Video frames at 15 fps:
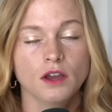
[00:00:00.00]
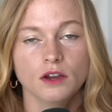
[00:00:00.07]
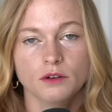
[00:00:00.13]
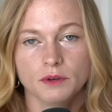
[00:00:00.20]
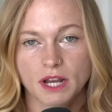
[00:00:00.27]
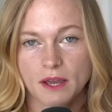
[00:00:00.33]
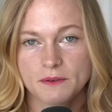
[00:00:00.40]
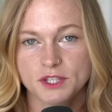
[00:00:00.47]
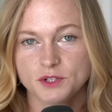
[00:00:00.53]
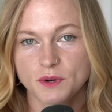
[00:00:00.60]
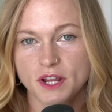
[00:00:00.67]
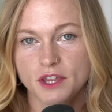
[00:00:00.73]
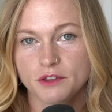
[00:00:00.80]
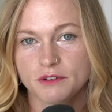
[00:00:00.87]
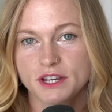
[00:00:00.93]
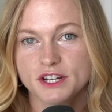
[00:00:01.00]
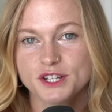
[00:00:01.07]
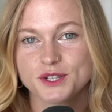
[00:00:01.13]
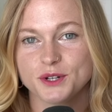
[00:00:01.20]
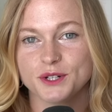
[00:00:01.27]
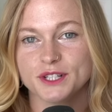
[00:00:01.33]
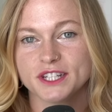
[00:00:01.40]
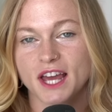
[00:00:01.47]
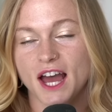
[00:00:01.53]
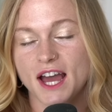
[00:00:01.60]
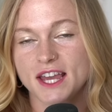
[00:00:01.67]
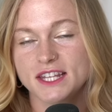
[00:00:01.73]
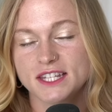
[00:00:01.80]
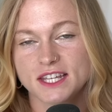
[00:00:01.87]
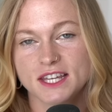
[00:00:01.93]
When I was 23 years old,
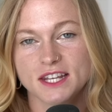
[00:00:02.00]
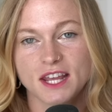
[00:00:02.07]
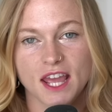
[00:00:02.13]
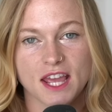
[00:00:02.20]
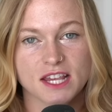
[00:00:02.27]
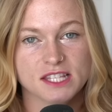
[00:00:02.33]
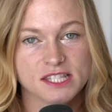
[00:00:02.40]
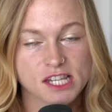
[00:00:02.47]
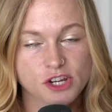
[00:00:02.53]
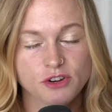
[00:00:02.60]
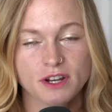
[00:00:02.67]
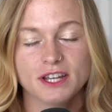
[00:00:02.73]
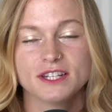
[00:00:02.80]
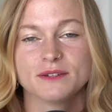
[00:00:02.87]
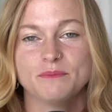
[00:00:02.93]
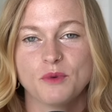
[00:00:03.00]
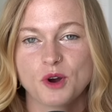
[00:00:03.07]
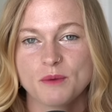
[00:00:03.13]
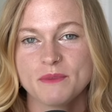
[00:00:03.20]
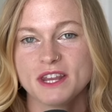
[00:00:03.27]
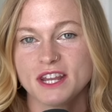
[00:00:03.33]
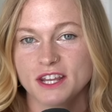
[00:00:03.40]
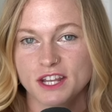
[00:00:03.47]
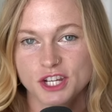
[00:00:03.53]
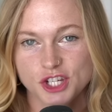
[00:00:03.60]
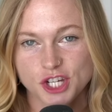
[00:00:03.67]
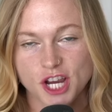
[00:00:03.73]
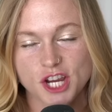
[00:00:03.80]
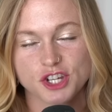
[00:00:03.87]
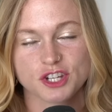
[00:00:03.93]
I did a secret Mormon
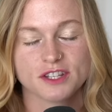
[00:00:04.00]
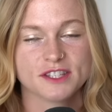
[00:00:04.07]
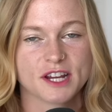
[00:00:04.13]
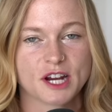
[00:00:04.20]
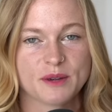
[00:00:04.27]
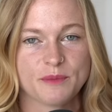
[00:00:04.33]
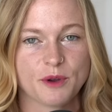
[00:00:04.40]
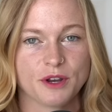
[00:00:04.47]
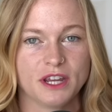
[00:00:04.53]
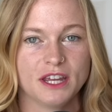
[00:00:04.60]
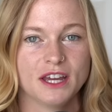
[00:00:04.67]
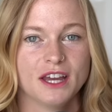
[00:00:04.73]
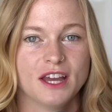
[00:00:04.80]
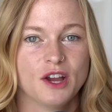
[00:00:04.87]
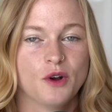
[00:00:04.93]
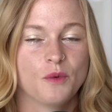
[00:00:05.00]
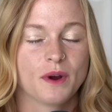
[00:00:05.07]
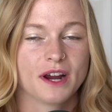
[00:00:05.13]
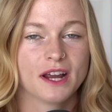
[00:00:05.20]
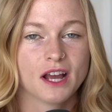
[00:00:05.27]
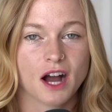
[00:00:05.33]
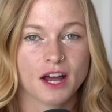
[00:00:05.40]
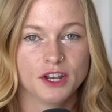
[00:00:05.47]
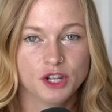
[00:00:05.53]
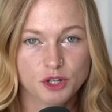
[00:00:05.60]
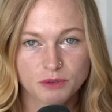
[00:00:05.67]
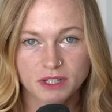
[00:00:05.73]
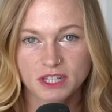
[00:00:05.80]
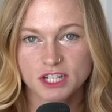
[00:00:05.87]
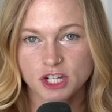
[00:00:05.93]
initiation ceremony where I got new
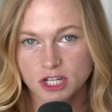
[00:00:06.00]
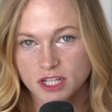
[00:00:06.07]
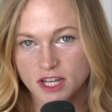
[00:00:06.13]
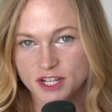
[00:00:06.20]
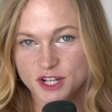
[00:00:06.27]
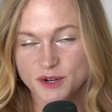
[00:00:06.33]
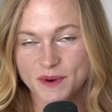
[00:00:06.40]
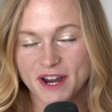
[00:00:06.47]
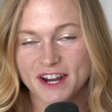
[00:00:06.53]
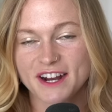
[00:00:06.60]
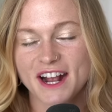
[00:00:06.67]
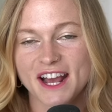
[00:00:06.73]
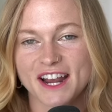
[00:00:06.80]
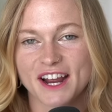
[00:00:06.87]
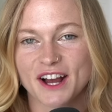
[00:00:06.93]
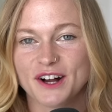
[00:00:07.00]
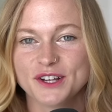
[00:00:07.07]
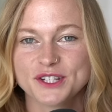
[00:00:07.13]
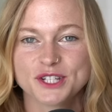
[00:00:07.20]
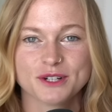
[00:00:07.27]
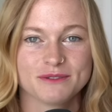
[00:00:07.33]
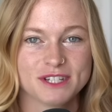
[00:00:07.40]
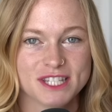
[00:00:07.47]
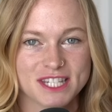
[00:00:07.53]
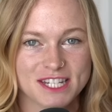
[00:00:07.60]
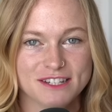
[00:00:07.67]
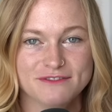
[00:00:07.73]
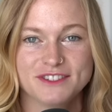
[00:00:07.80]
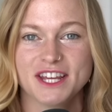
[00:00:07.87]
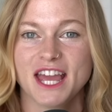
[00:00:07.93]
religious underwear and I also
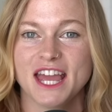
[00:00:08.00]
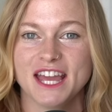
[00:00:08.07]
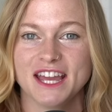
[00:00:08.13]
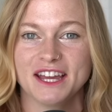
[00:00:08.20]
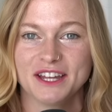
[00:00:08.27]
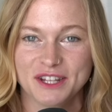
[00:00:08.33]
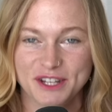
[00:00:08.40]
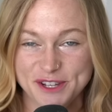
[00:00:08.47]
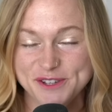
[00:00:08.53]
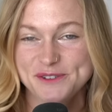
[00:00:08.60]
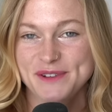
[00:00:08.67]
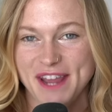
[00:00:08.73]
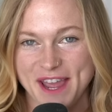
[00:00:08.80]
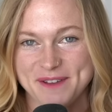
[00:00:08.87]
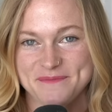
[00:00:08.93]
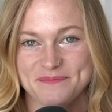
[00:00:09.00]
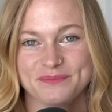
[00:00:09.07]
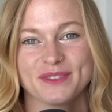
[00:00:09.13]
received a new name.